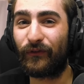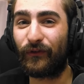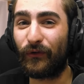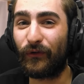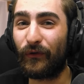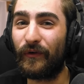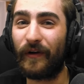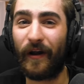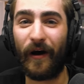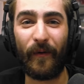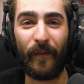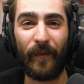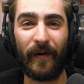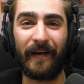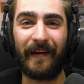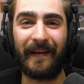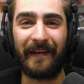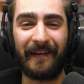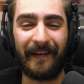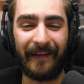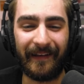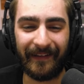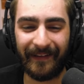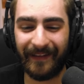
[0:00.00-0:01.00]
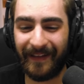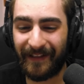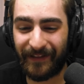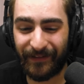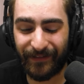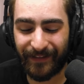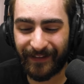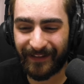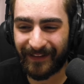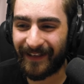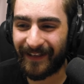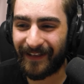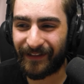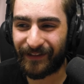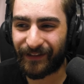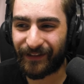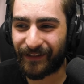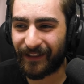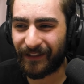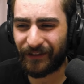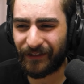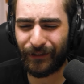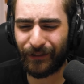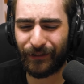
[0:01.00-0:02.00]
do not want to eat. It's
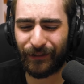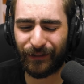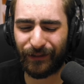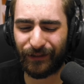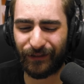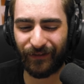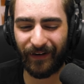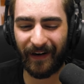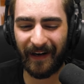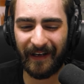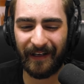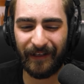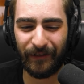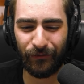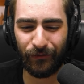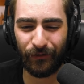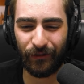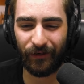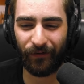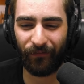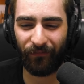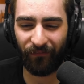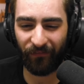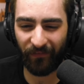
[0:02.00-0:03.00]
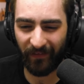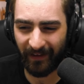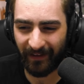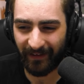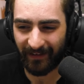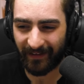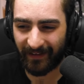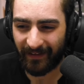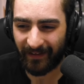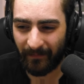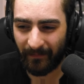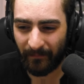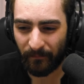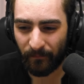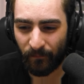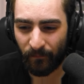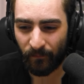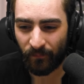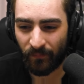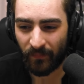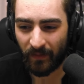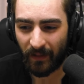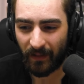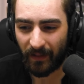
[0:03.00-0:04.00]
such a strange feeling.
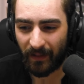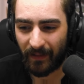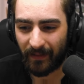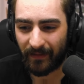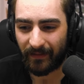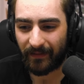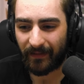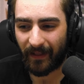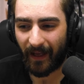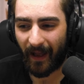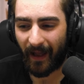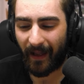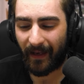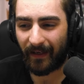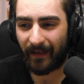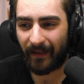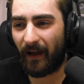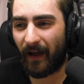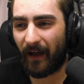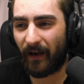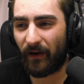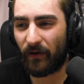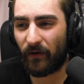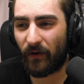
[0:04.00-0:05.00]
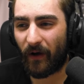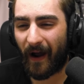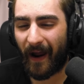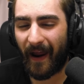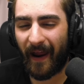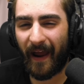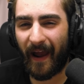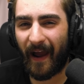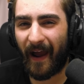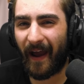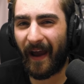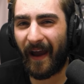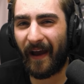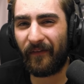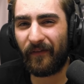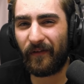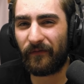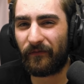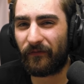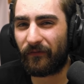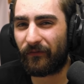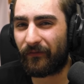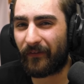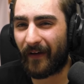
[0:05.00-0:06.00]
That, I don't know, I
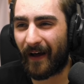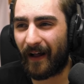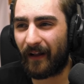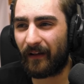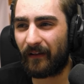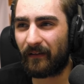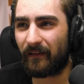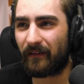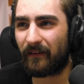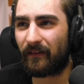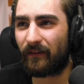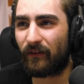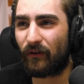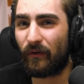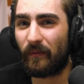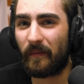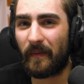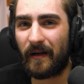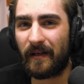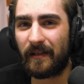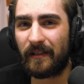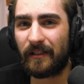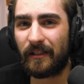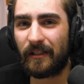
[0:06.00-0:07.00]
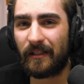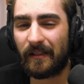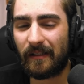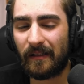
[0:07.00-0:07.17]
haven't felt too much.